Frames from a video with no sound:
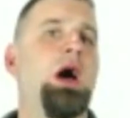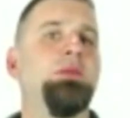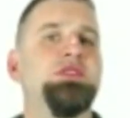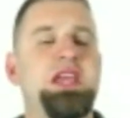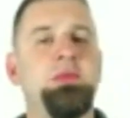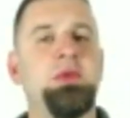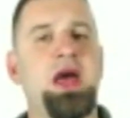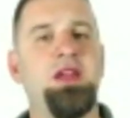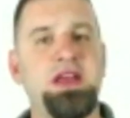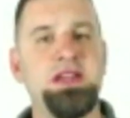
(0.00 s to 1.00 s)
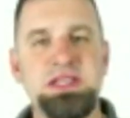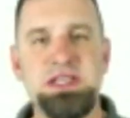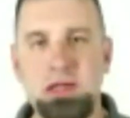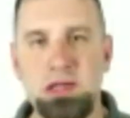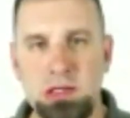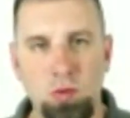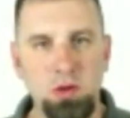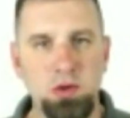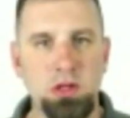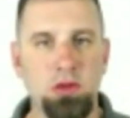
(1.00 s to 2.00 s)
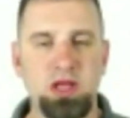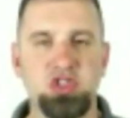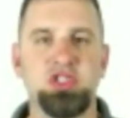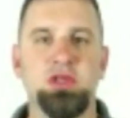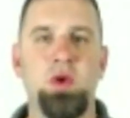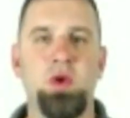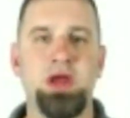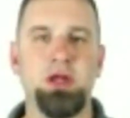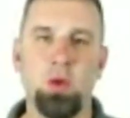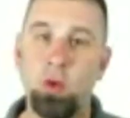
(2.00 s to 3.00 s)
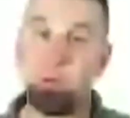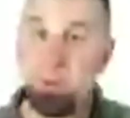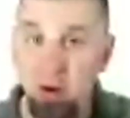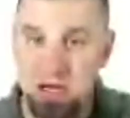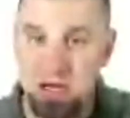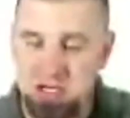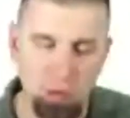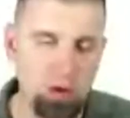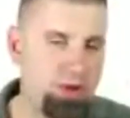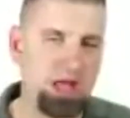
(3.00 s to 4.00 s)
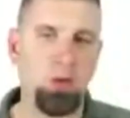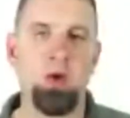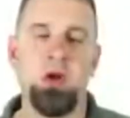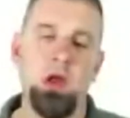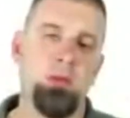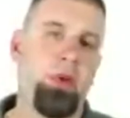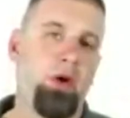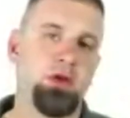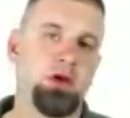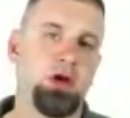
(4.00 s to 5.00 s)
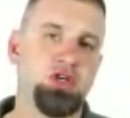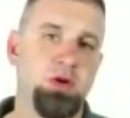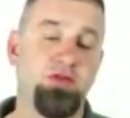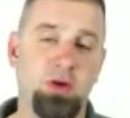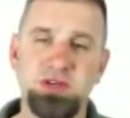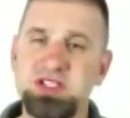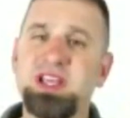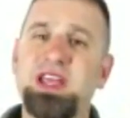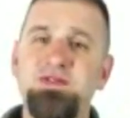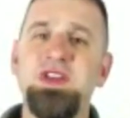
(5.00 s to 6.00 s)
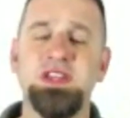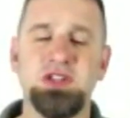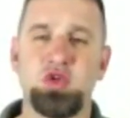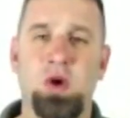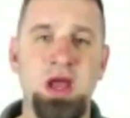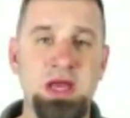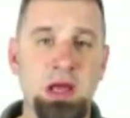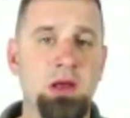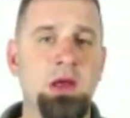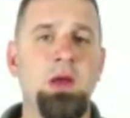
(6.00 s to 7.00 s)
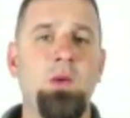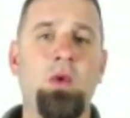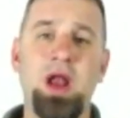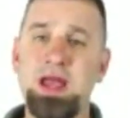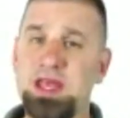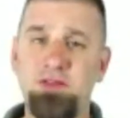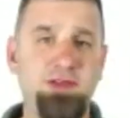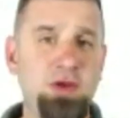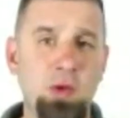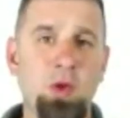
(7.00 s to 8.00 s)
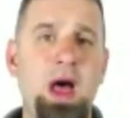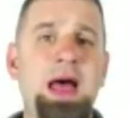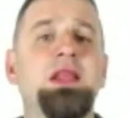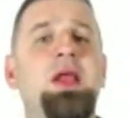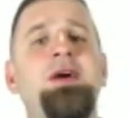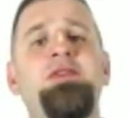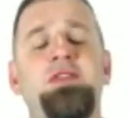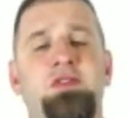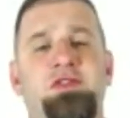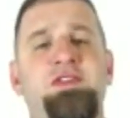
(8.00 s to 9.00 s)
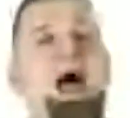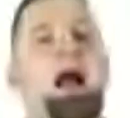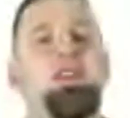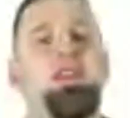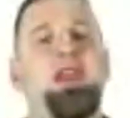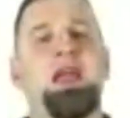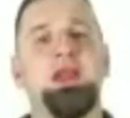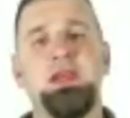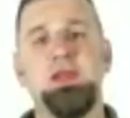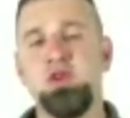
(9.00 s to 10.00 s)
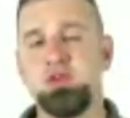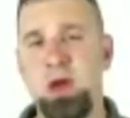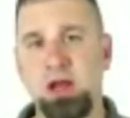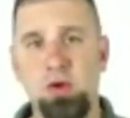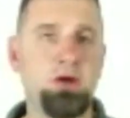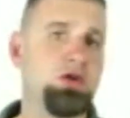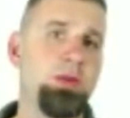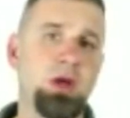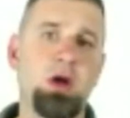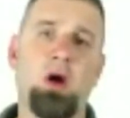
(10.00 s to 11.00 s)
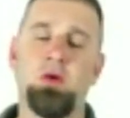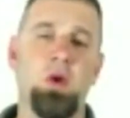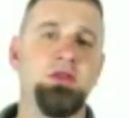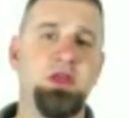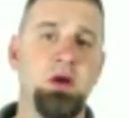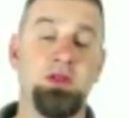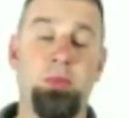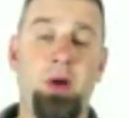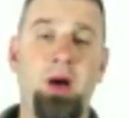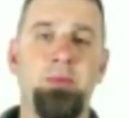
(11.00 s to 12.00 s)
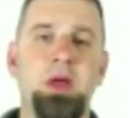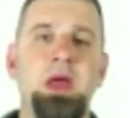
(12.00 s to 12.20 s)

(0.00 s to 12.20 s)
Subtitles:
Same kind of idea when you look at just the regular old party store, depending on what part of the country you're from, just the convenience store idea. When I need fuel, I love the fact that I can use my credit or debit card right there at the pump,